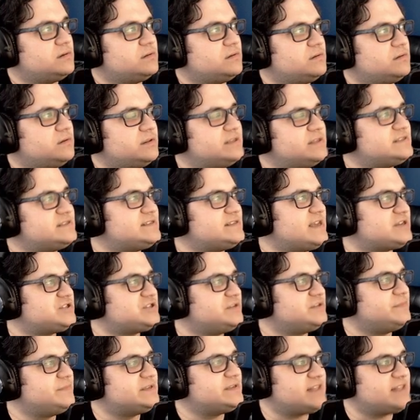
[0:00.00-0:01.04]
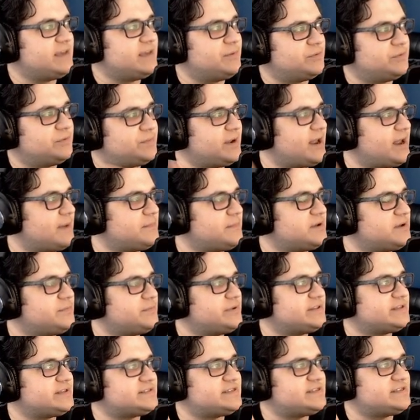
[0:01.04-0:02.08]
Oh, this is actually mislabeled, but I'm going to
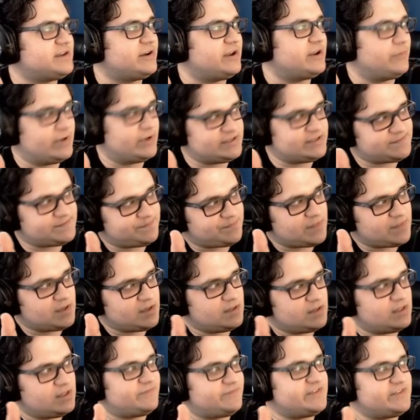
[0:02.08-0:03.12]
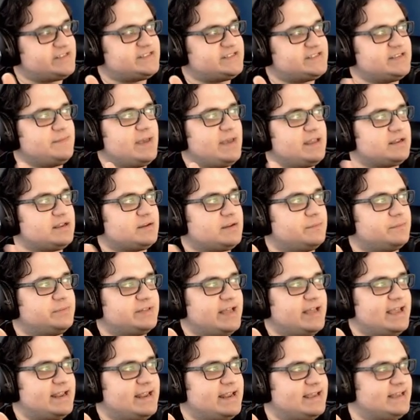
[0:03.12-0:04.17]
put this here anyways. The F T C made a
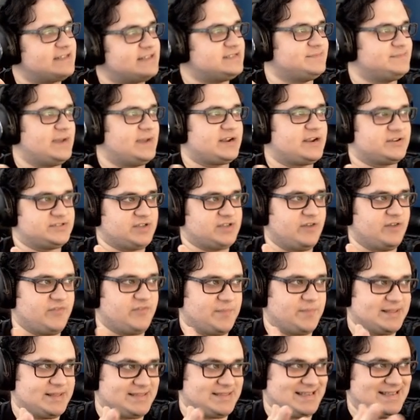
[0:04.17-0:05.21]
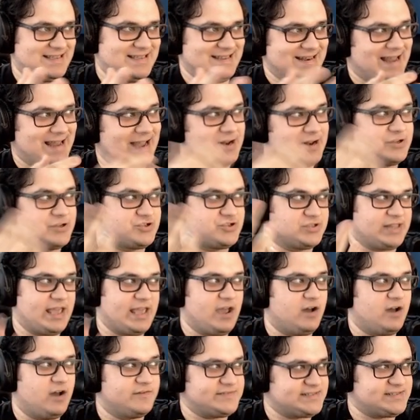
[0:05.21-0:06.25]
complaint against Microsoft about the nine hundred
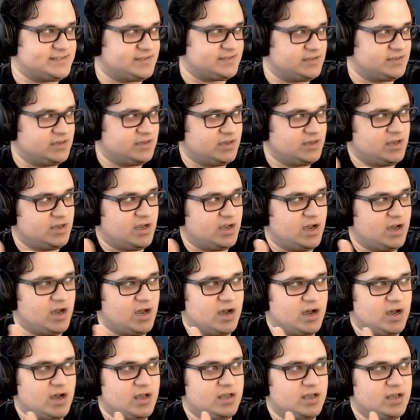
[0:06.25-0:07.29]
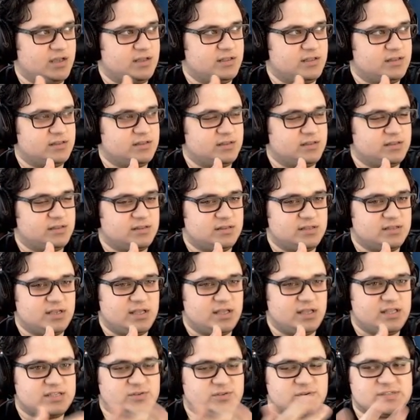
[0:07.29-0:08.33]
layoffs. Uh,
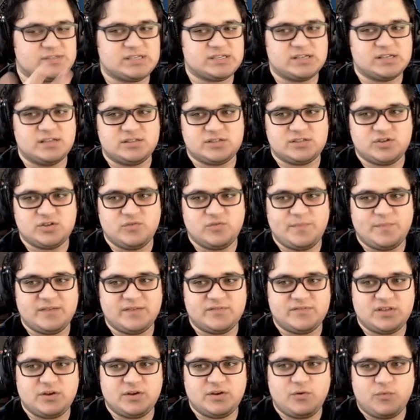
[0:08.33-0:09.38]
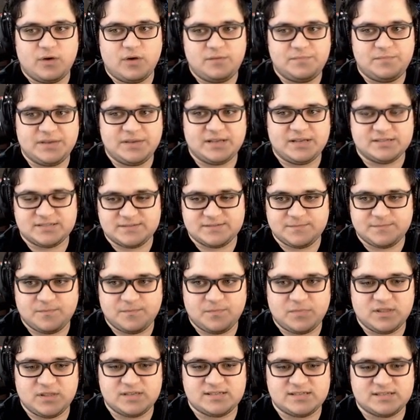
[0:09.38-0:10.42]
this wasn't too big of a deal. One, because
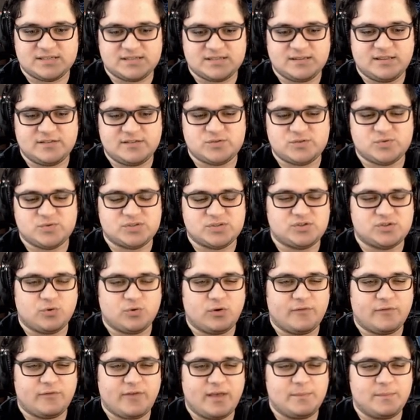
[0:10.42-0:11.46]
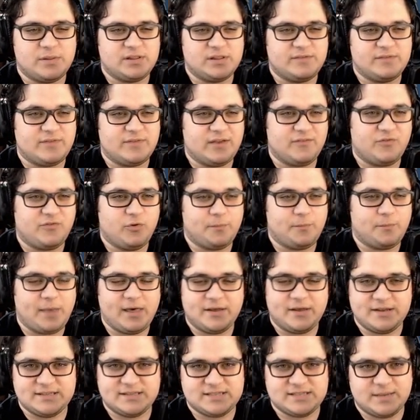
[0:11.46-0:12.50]
This is this was sort of, I believe, a
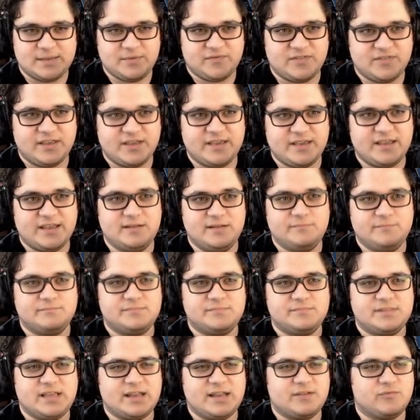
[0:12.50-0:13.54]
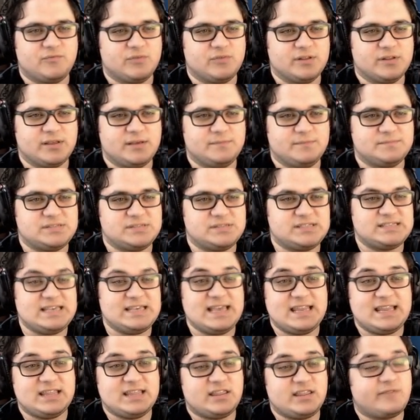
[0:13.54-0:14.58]
formality type of thing, and they didn't really see
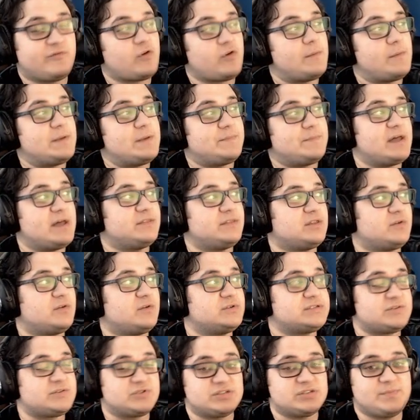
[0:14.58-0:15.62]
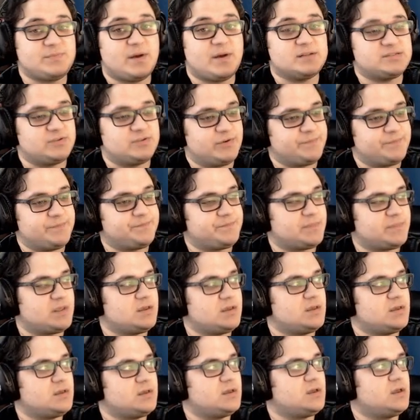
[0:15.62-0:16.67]
anything from it, but there was a response to it.
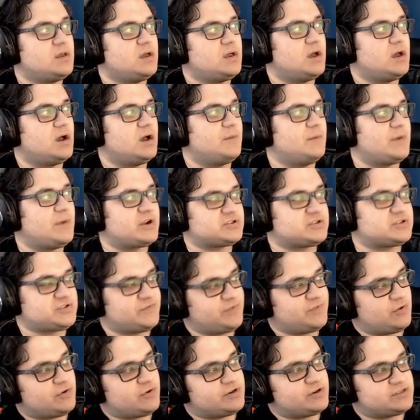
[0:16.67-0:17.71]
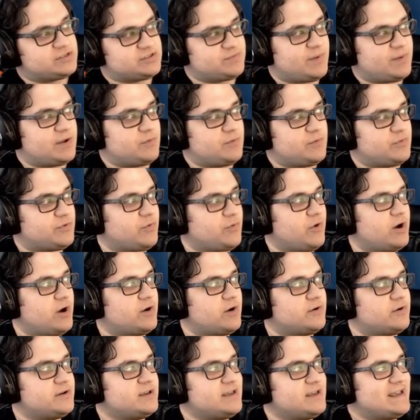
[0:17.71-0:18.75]
Uh, Microsoft lawyers responded with,
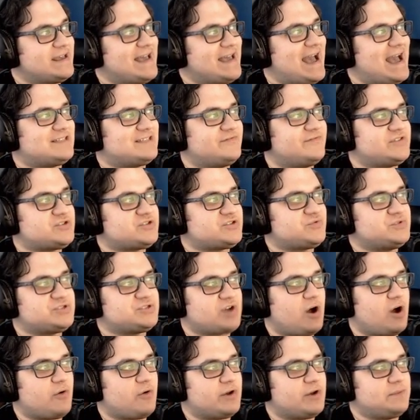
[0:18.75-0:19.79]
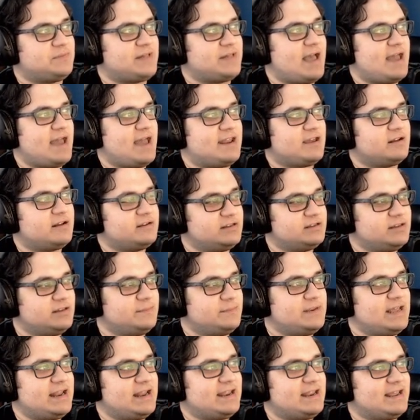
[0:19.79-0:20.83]
quote, Activision was already planning on
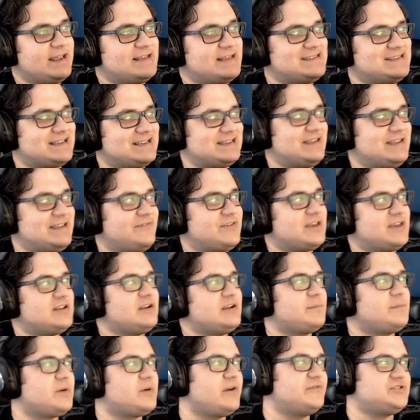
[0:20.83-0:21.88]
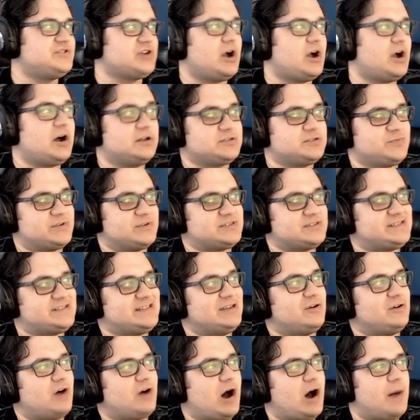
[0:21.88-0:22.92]
eliminating a significant number of jobs while
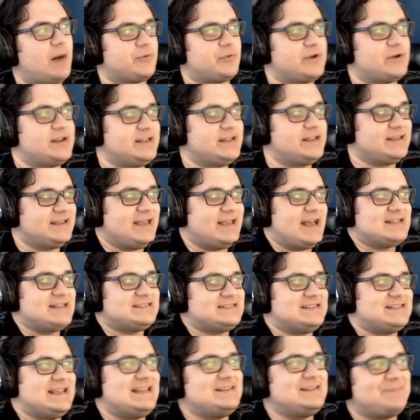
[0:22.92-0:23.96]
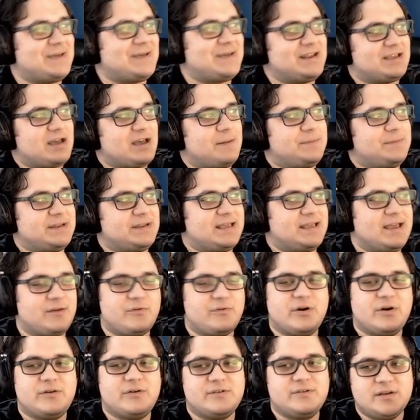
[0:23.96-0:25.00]
still operating as an independent company, end
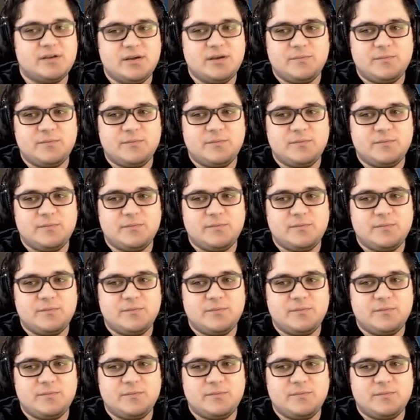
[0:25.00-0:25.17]
quote.